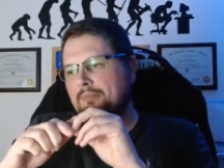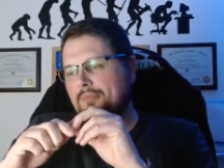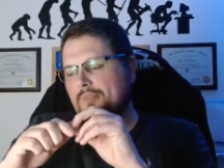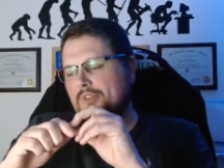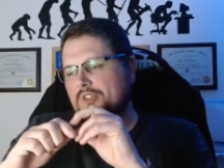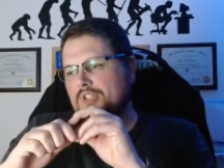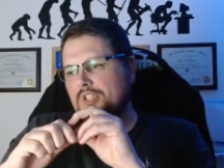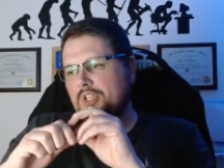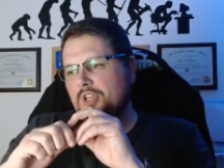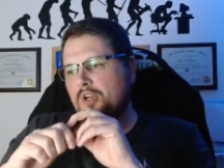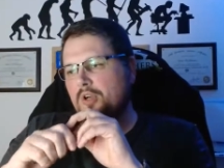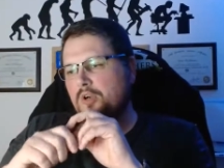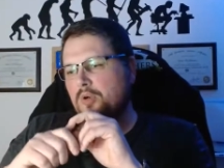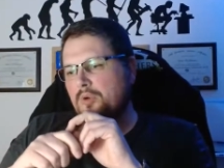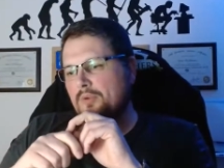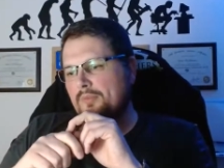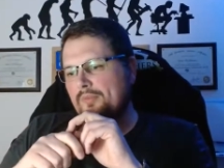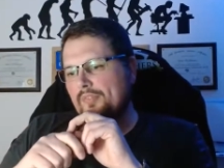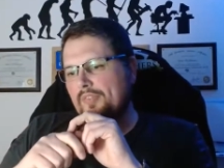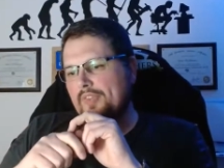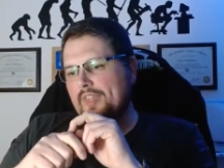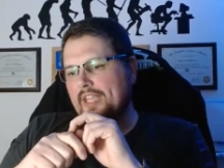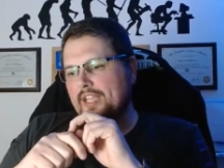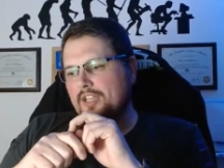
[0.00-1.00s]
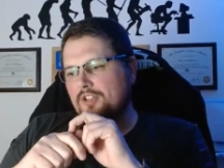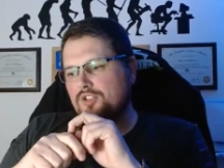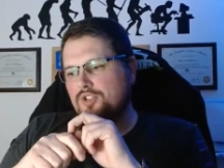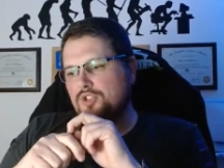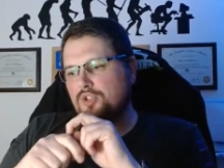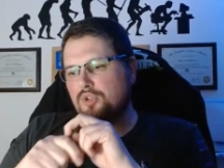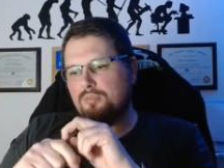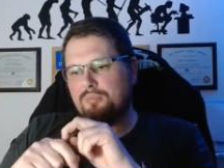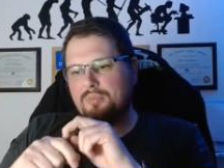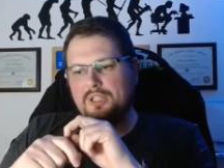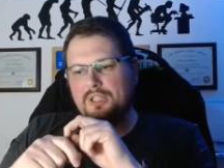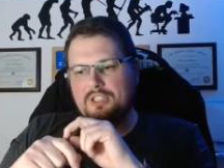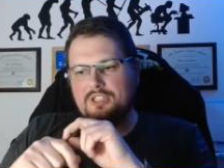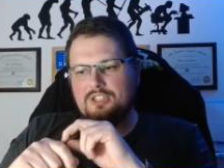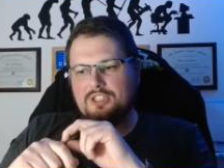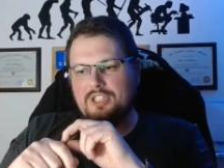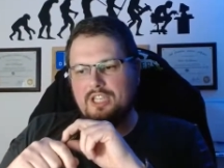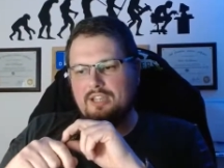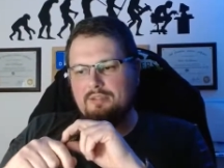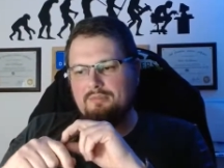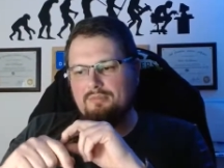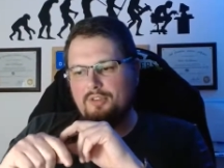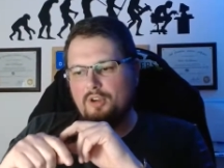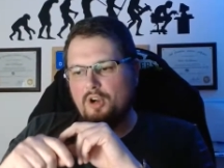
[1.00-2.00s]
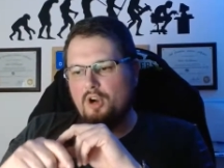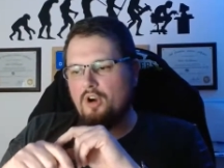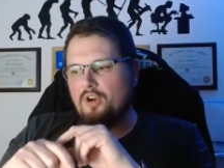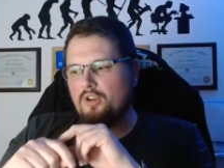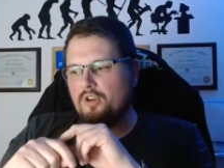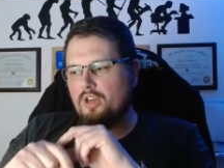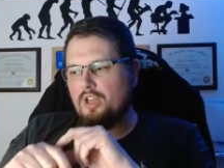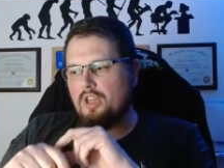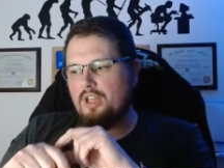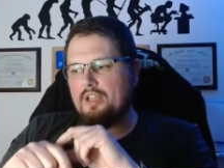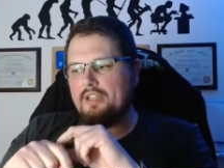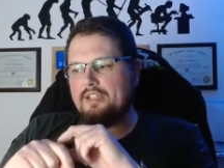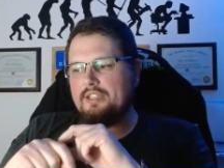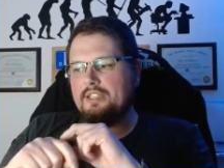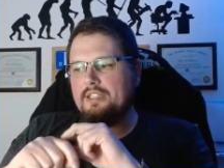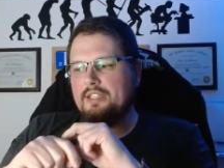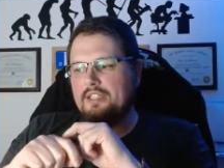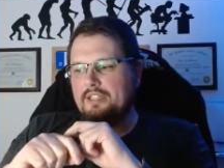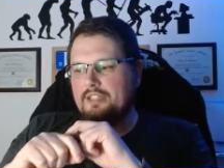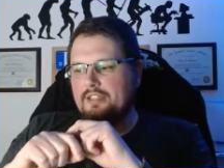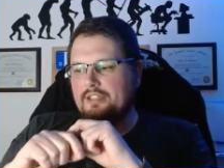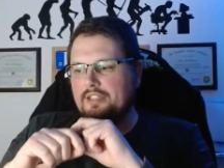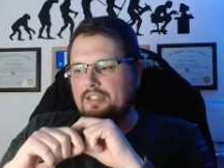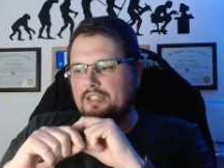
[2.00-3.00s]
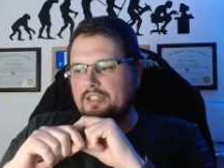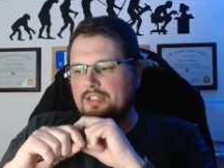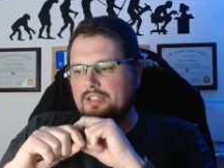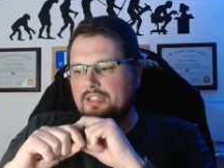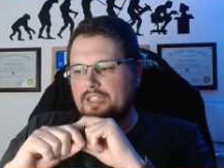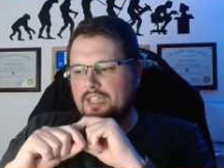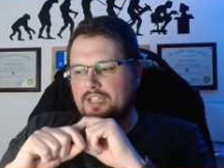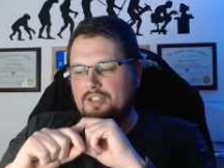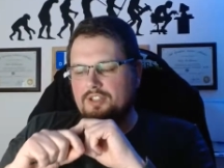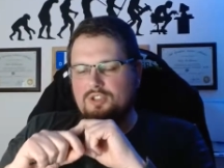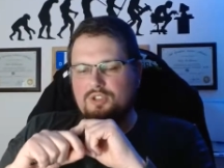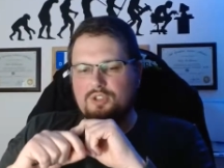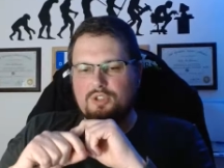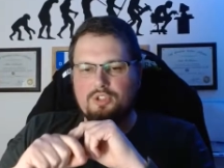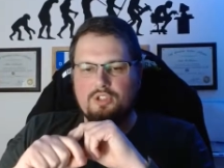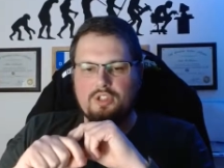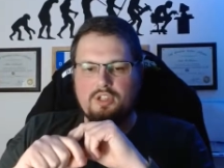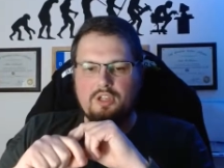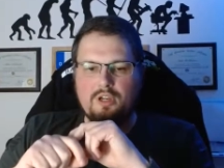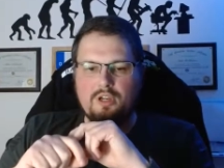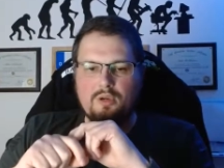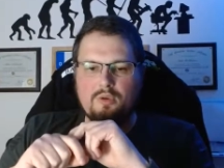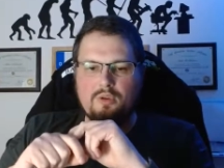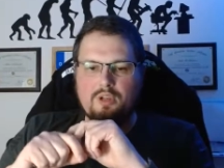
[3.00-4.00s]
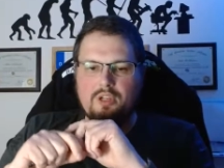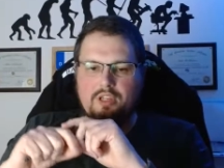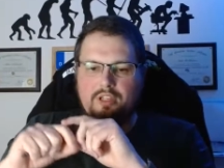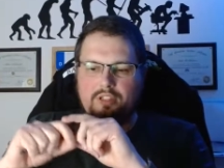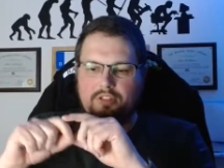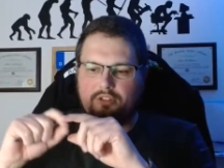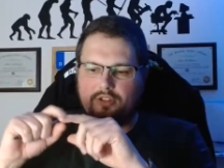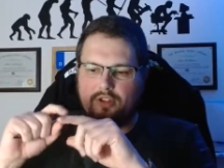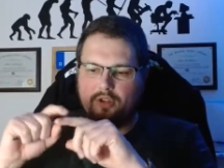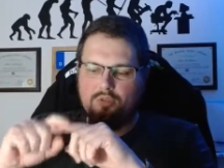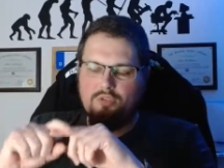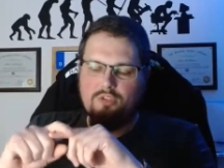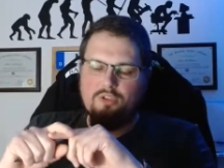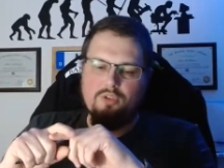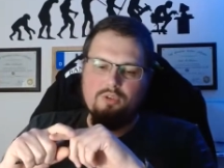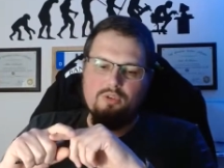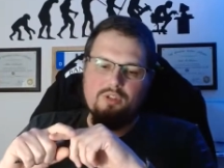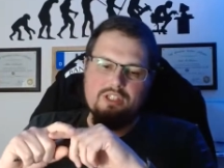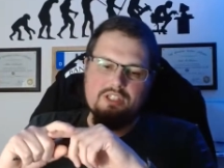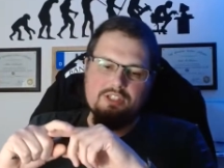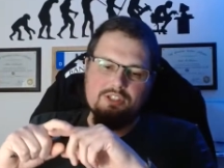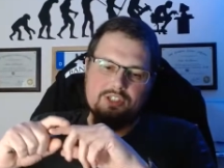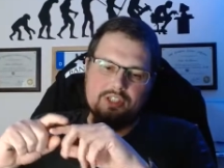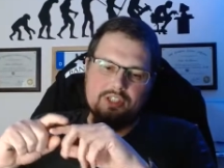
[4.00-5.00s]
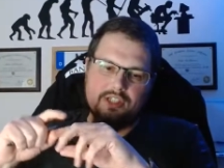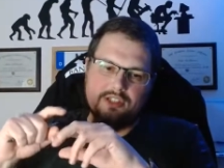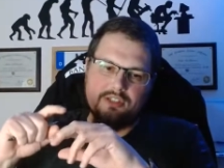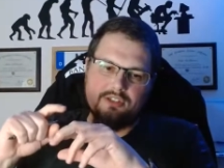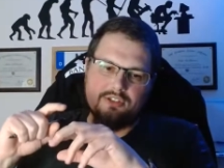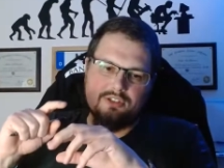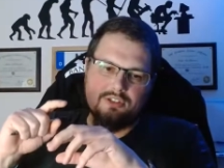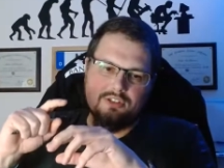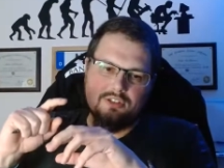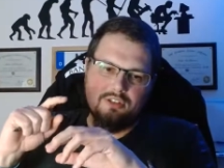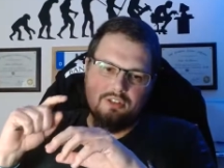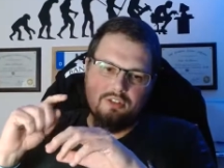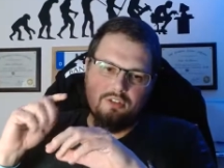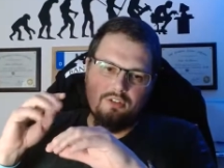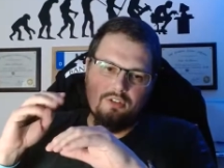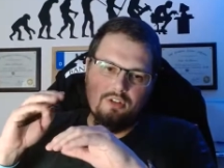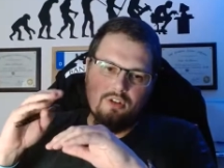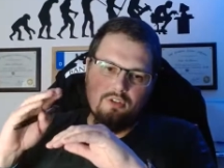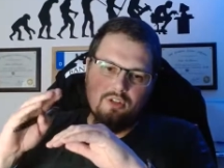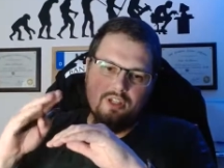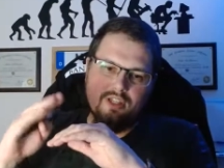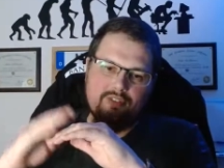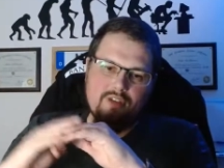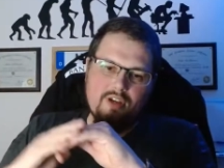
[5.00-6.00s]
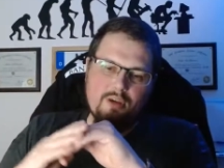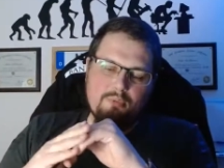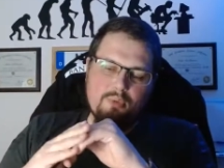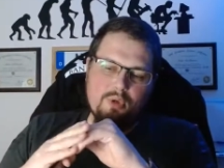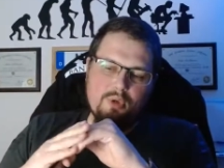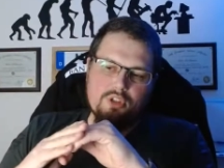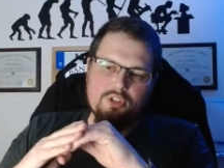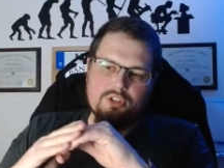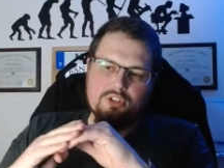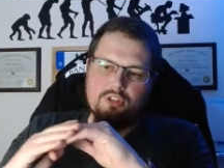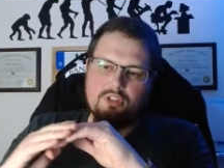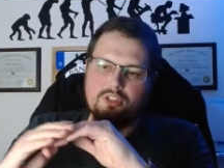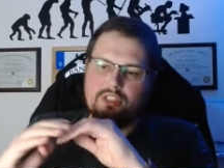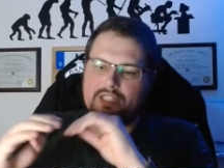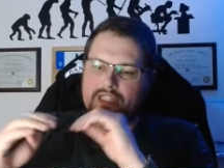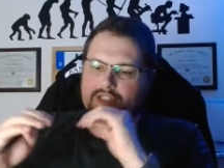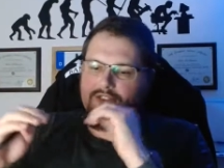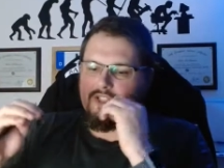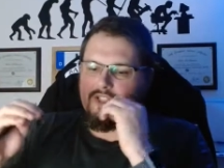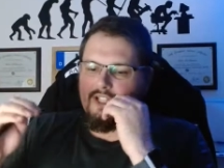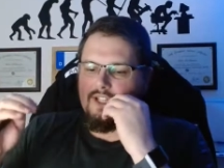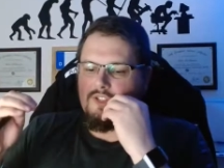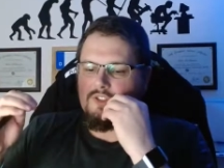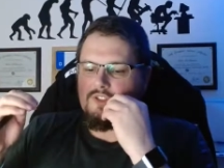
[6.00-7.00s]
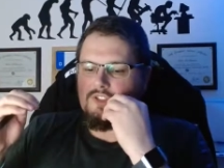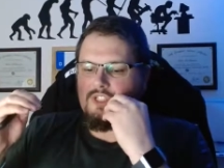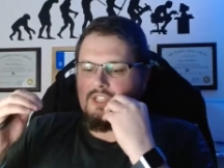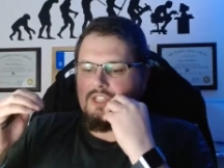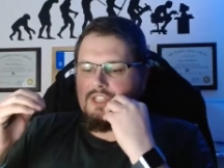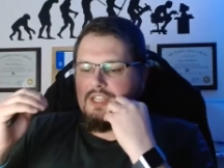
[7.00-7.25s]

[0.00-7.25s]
So it should be the same for online. The kids should know, don't do these things. Don't give out personal details.